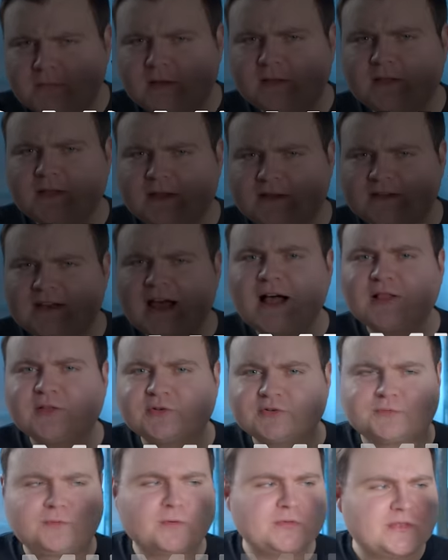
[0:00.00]
million
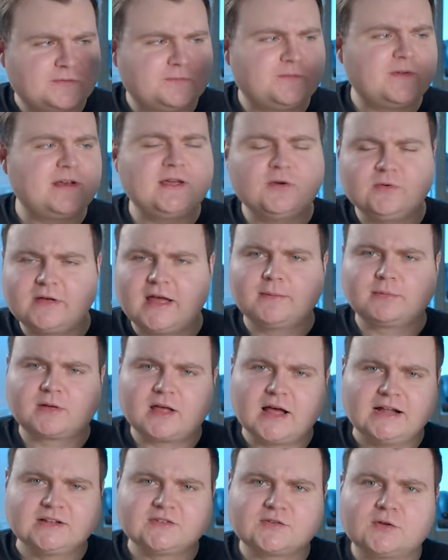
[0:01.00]
for this video game
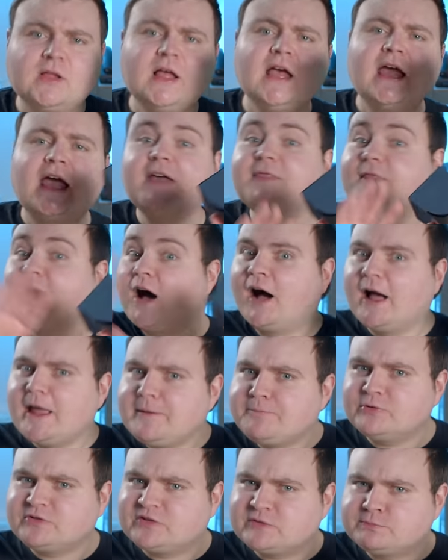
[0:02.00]
console, and the
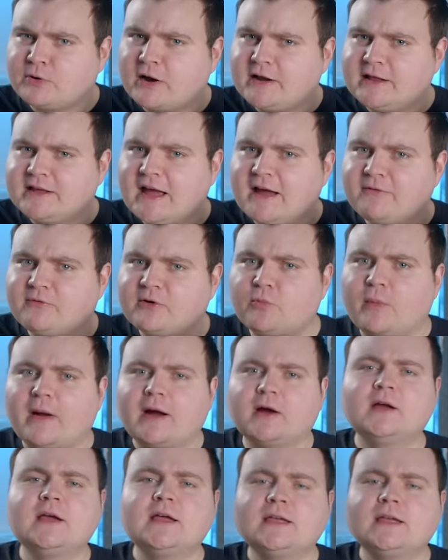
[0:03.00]
hype was spreading everywhere,